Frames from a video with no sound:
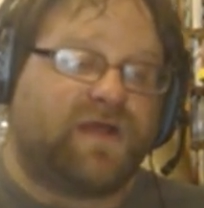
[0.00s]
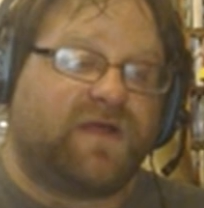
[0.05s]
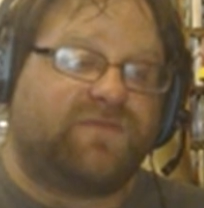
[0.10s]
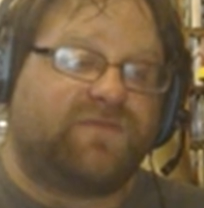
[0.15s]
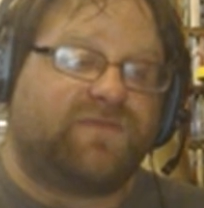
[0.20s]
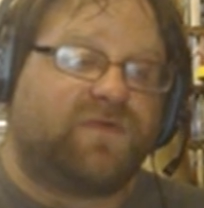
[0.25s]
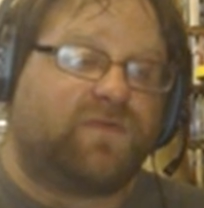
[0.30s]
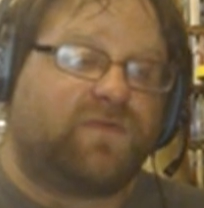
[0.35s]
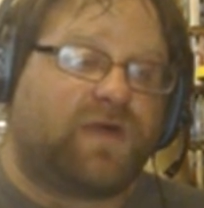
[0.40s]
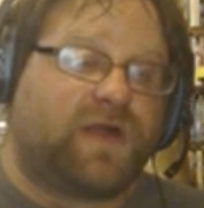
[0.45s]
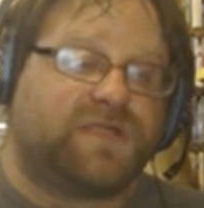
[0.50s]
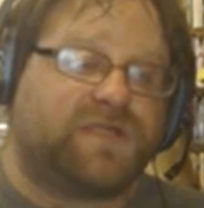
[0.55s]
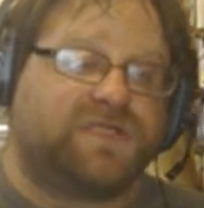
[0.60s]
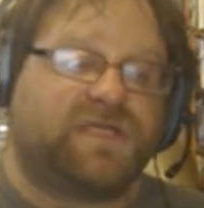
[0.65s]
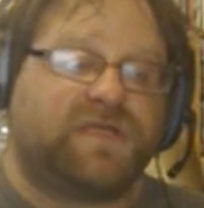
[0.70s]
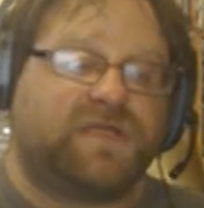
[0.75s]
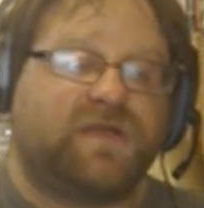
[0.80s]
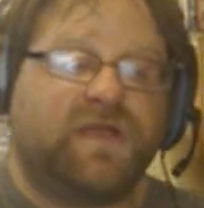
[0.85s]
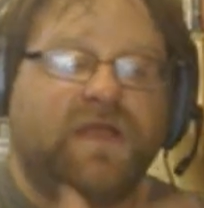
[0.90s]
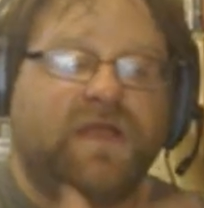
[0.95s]
watching,
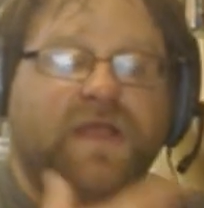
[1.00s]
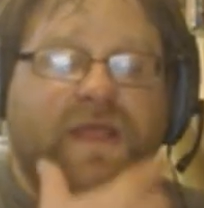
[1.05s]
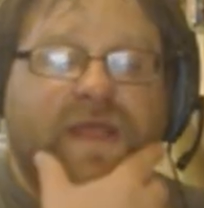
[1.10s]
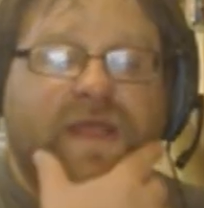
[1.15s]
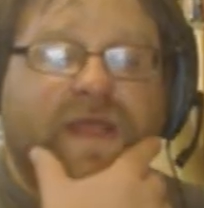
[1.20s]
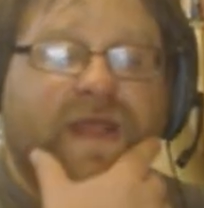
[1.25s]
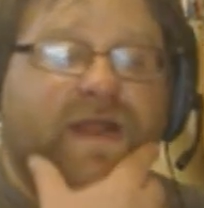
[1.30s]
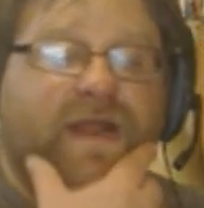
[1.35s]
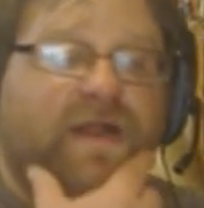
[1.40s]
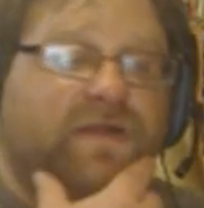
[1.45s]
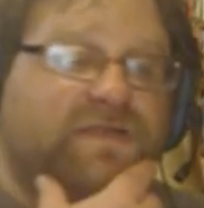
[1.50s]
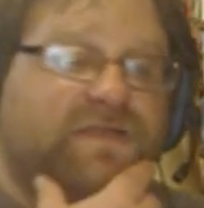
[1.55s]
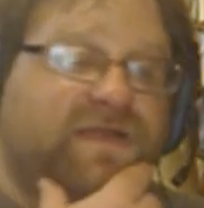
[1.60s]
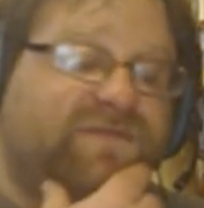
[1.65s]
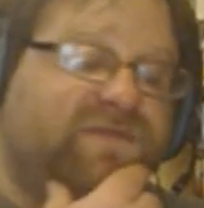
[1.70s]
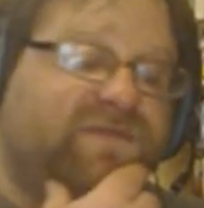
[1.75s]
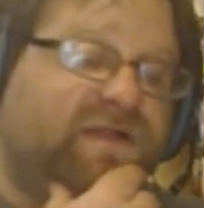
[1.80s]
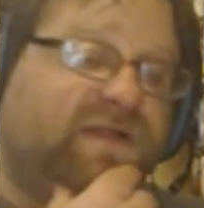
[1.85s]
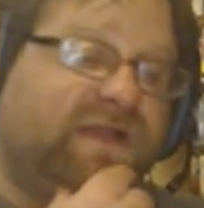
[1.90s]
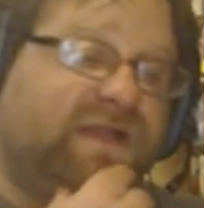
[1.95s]
and I'll
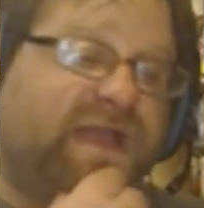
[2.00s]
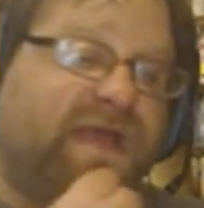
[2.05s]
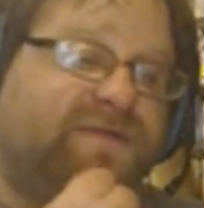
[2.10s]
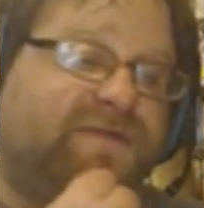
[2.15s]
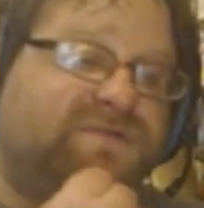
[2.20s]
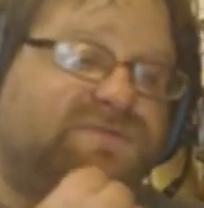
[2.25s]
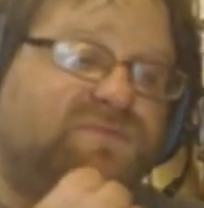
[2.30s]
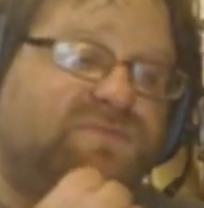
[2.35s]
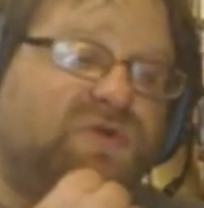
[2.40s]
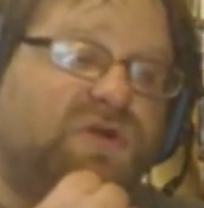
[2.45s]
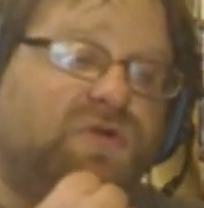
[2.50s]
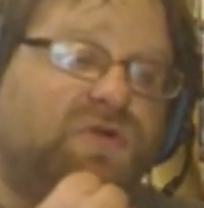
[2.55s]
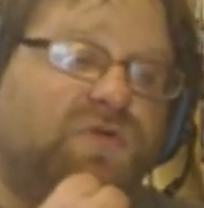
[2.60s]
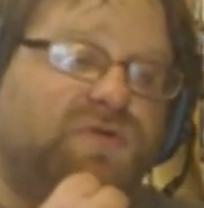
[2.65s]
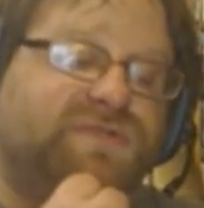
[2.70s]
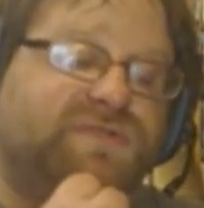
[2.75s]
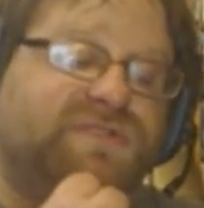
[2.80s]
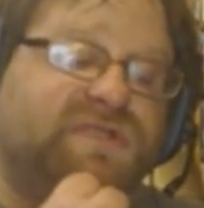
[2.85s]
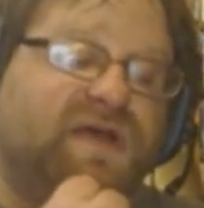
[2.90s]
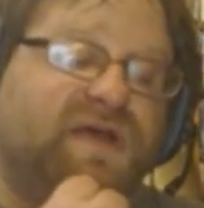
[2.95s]
definitely have some more cool
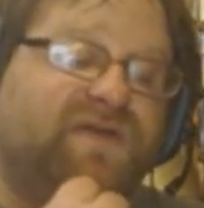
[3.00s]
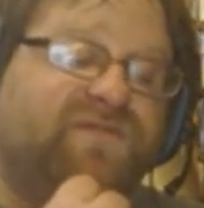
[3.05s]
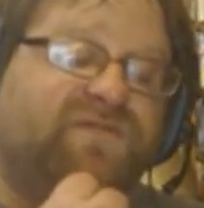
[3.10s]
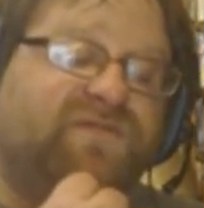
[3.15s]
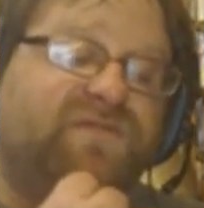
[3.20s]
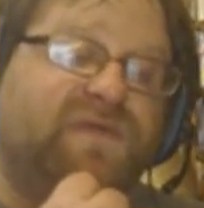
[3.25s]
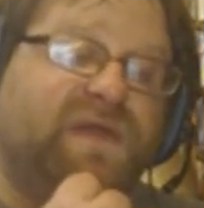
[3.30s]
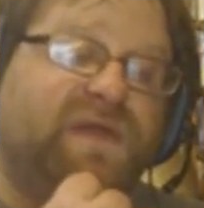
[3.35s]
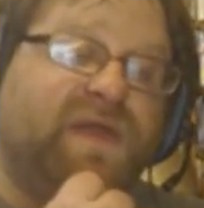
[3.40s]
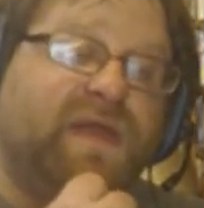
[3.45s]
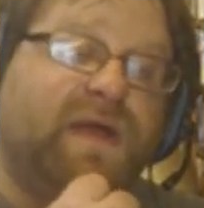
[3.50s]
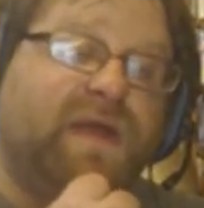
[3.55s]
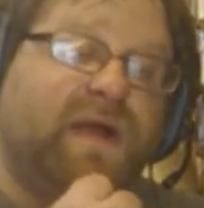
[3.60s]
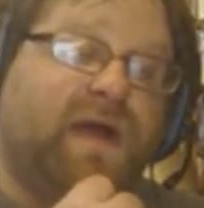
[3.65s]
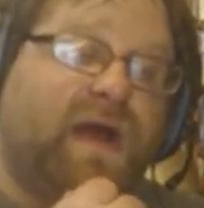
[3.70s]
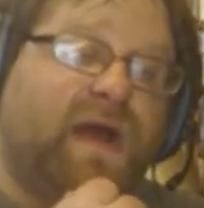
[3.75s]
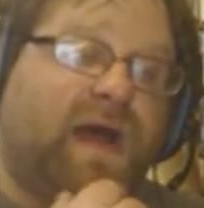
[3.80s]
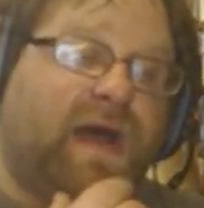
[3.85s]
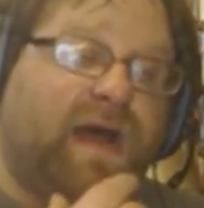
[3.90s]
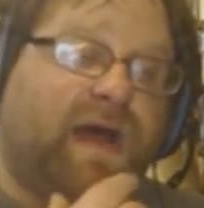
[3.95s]
stuff
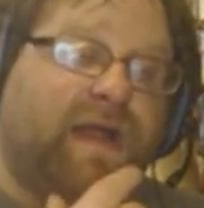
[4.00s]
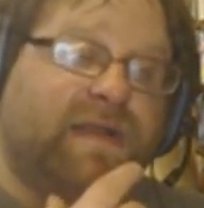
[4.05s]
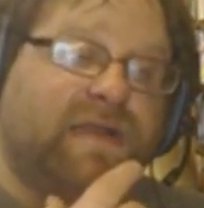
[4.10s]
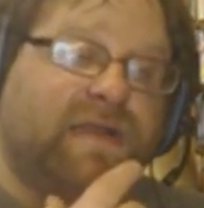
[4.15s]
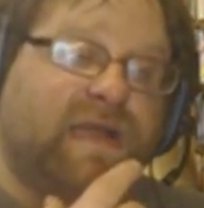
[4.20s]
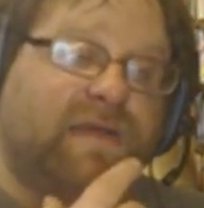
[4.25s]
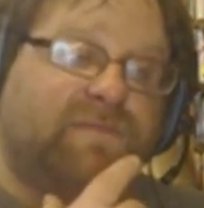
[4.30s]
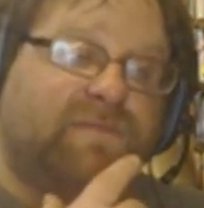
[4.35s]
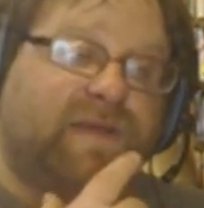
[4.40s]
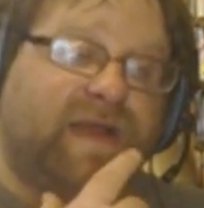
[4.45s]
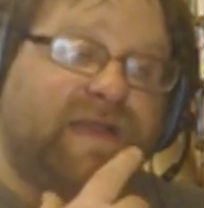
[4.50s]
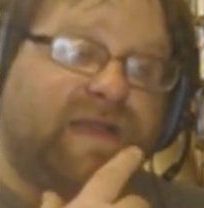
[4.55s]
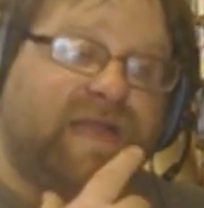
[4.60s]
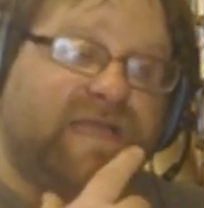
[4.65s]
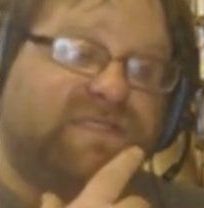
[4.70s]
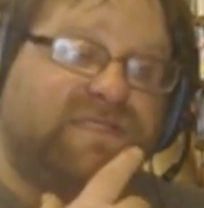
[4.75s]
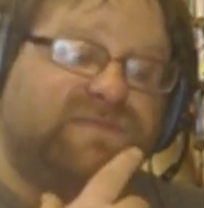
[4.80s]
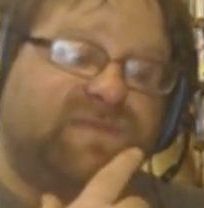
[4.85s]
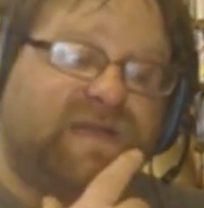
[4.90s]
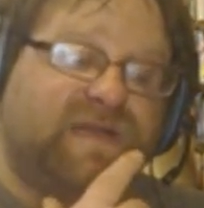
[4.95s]
on my next
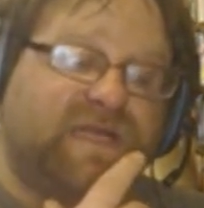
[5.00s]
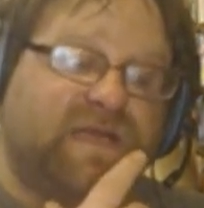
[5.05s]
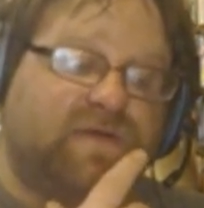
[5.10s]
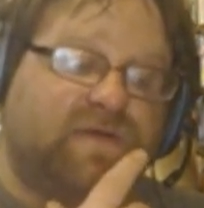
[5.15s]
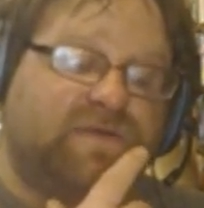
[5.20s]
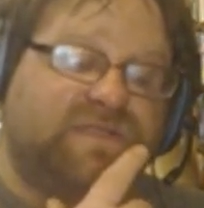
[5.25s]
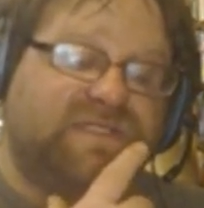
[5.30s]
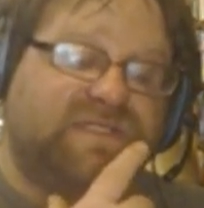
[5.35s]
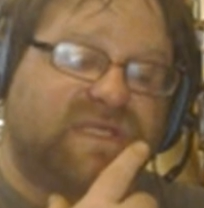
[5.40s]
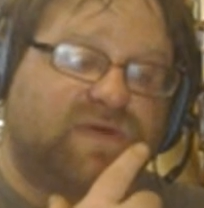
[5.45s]
video. So,